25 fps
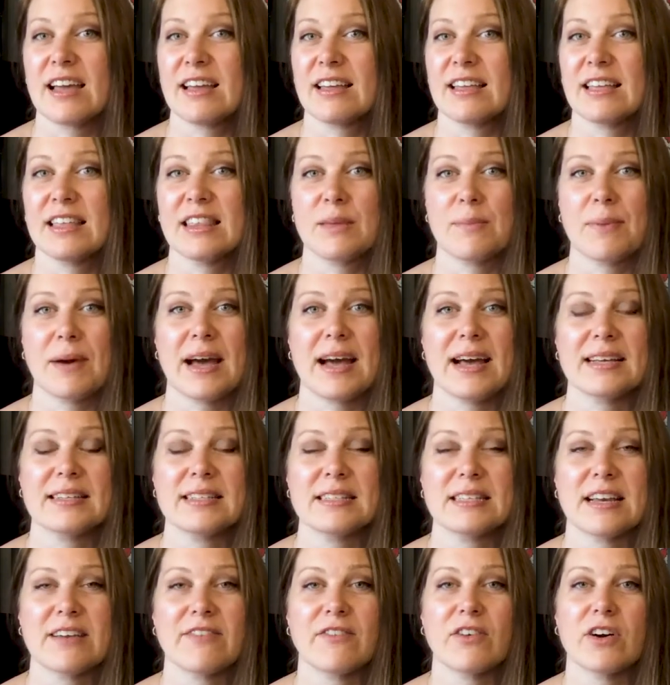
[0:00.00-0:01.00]
In the
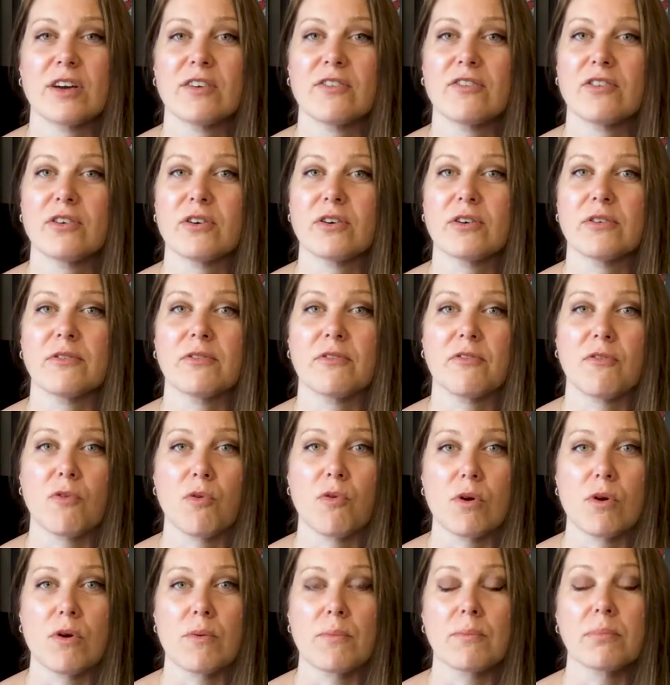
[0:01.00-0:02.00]
past, I've gone for
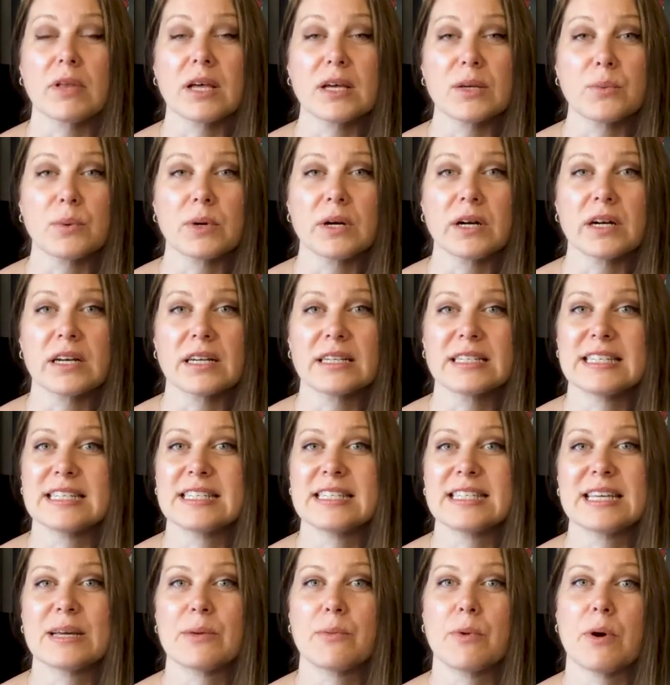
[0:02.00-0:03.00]
blood work to
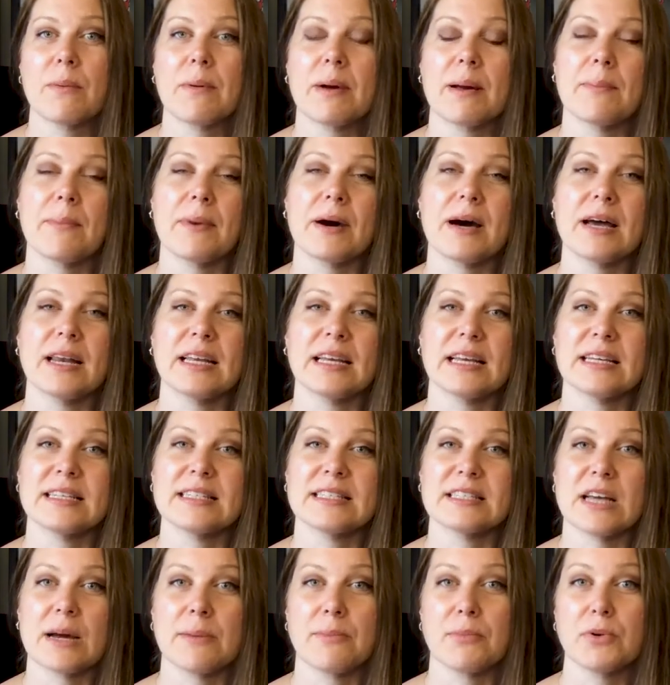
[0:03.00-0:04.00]
see what my body is
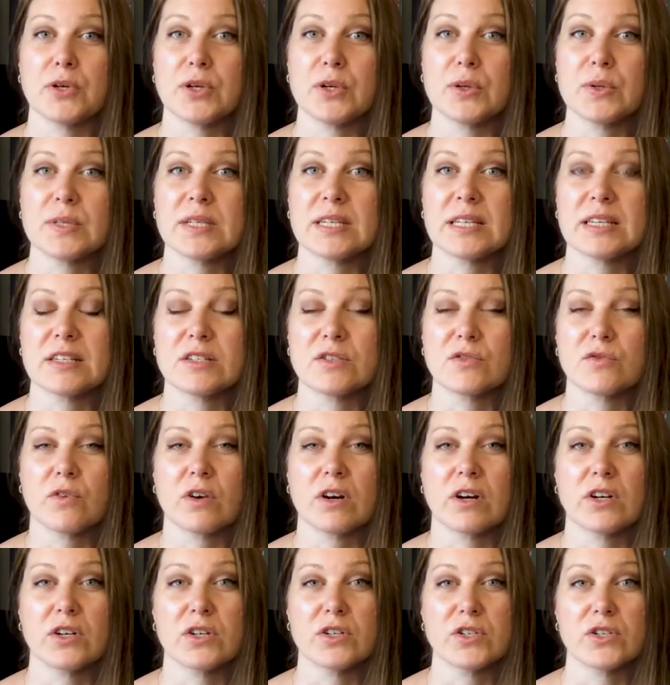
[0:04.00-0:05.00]
not producing as
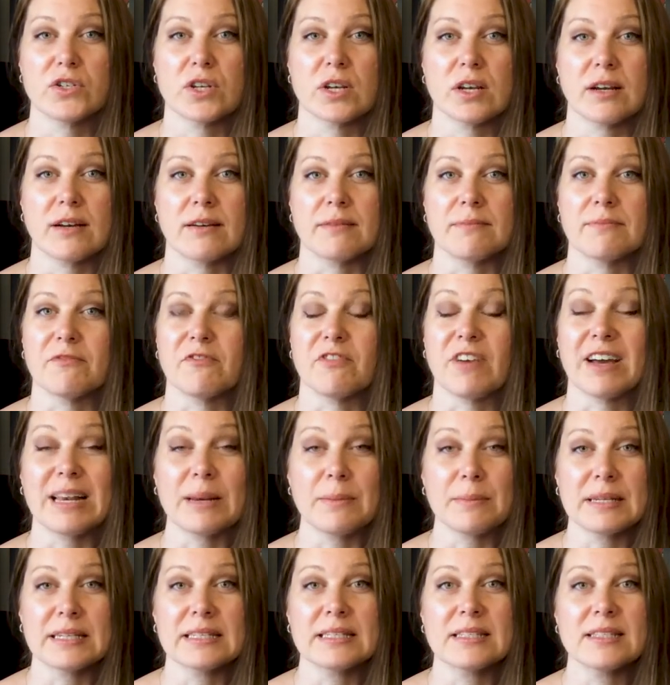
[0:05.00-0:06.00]
far as
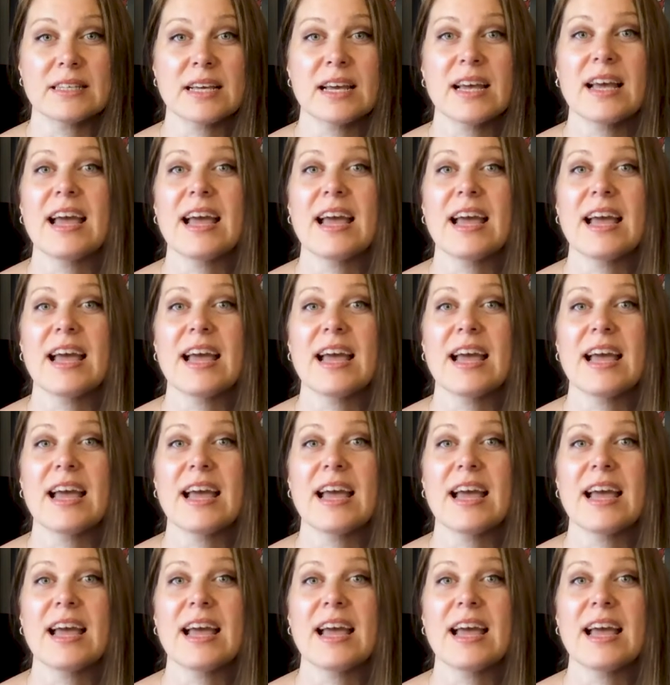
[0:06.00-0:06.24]
vitamins.